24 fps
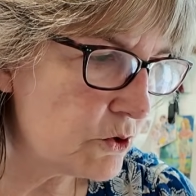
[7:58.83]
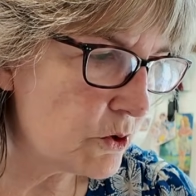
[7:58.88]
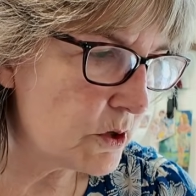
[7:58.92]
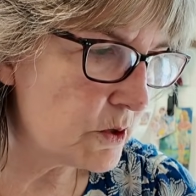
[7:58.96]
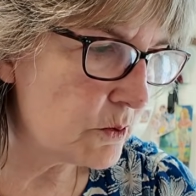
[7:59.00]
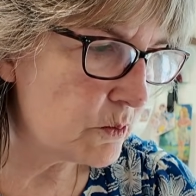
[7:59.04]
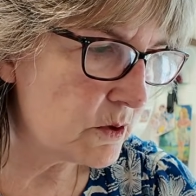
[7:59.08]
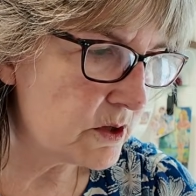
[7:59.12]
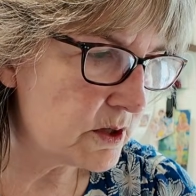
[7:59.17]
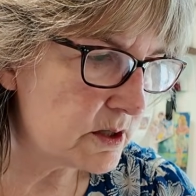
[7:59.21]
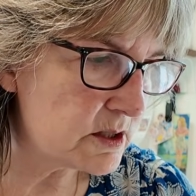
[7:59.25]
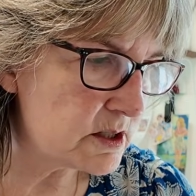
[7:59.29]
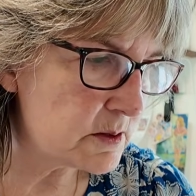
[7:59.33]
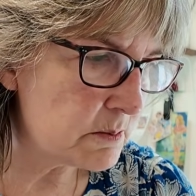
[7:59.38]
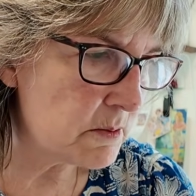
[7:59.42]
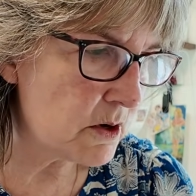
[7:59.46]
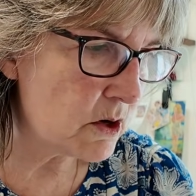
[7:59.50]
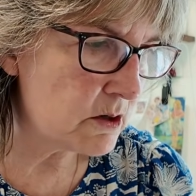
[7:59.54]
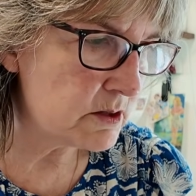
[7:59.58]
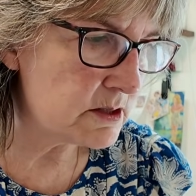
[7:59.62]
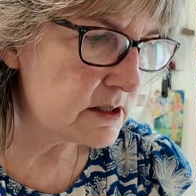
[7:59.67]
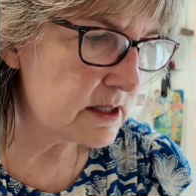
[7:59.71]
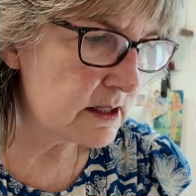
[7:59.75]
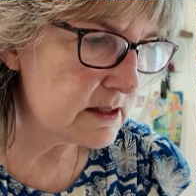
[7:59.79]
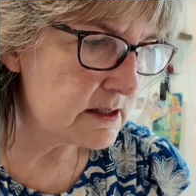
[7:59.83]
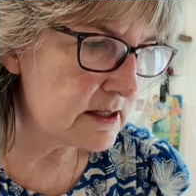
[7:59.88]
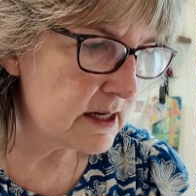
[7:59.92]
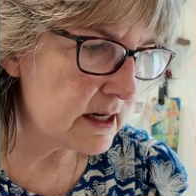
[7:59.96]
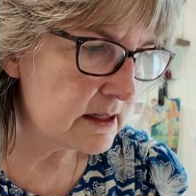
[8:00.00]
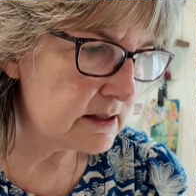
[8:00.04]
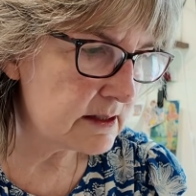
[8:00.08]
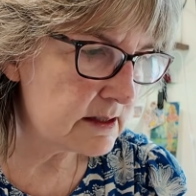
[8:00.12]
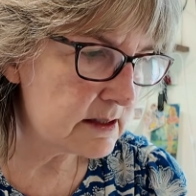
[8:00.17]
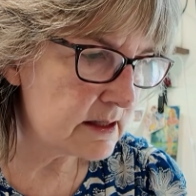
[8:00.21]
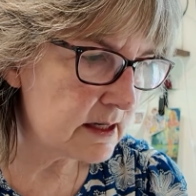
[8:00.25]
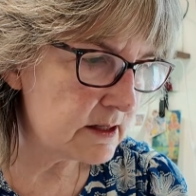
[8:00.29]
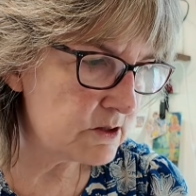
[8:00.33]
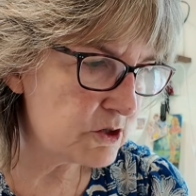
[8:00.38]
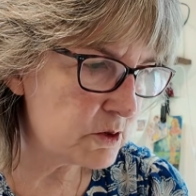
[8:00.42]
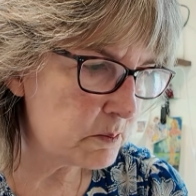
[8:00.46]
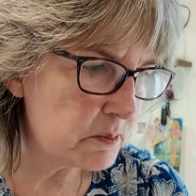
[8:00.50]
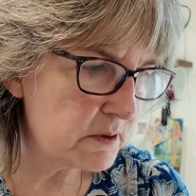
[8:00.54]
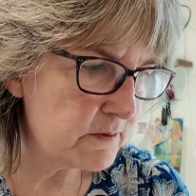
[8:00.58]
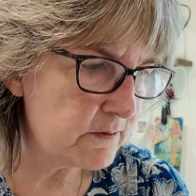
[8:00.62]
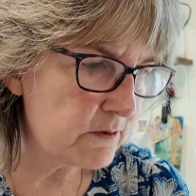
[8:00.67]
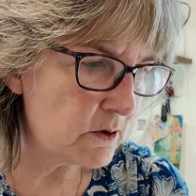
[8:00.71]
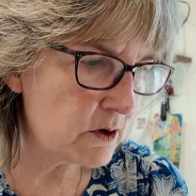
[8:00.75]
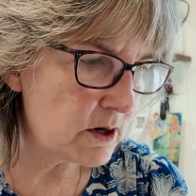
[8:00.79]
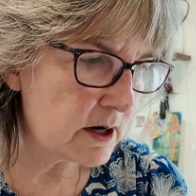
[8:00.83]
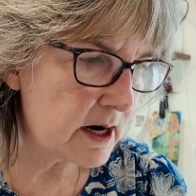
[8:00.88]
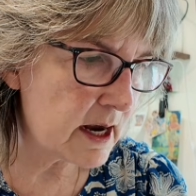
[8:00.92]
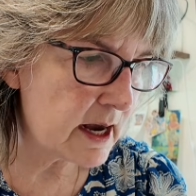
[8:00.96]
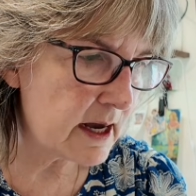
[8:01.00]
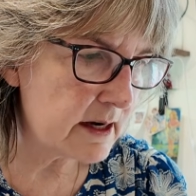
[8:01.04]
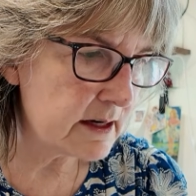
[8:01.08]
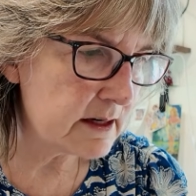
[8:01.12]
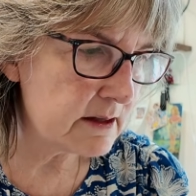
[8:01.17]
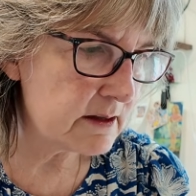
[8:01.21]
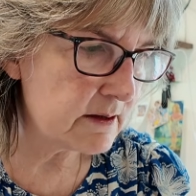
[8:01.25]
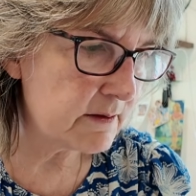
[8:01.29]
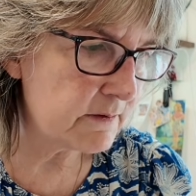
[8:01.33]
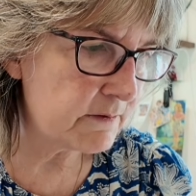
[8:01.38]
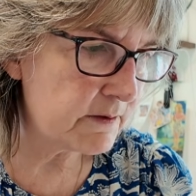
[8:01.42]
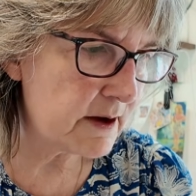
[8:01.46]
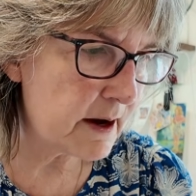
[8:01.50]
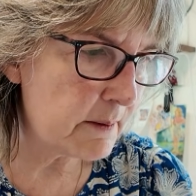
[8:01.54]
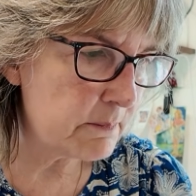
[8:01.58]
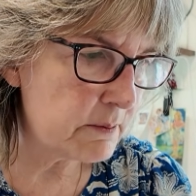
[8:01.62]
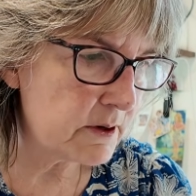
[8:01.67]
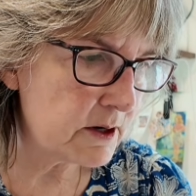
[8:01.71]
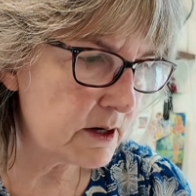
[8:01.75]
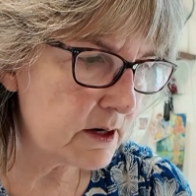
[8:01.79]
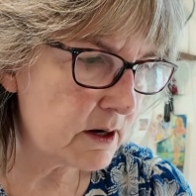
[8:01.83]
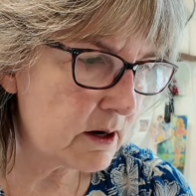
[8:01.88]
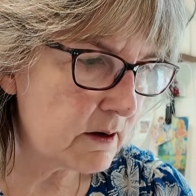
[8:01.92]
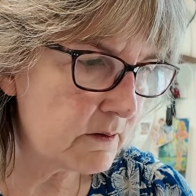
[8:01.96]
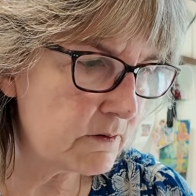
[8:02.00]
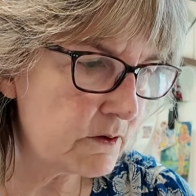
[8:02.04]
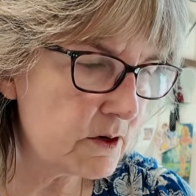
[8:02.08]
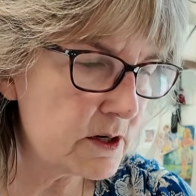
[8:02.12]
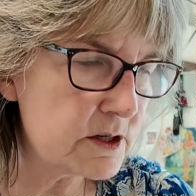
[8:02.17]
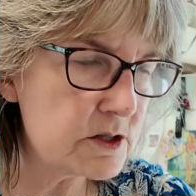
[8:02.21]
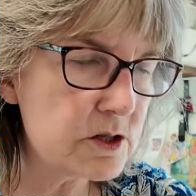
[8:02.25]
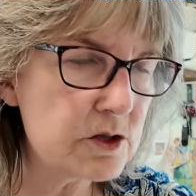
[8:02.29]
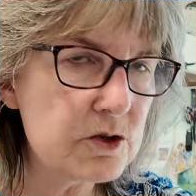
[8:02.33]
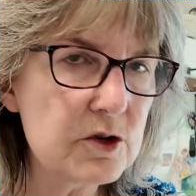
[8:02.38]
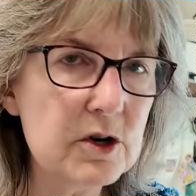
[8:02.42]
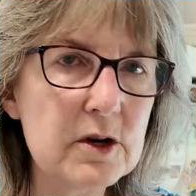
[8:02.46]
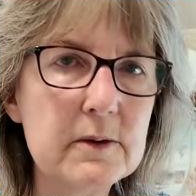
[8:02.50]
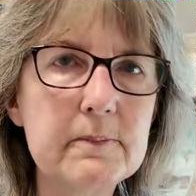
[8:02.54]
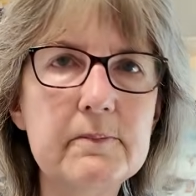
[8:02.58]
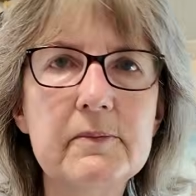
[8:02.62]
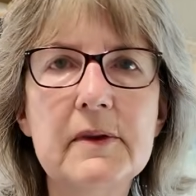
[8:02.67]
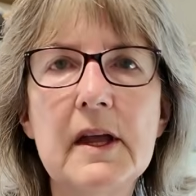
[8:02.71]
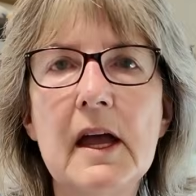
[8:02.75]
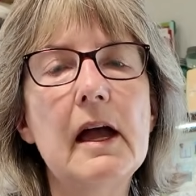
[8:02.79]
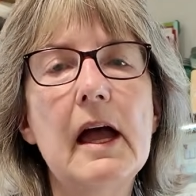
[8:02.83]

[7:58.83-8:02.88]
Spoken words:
joined with a small zigzag stitch before adding the fabric covering strip?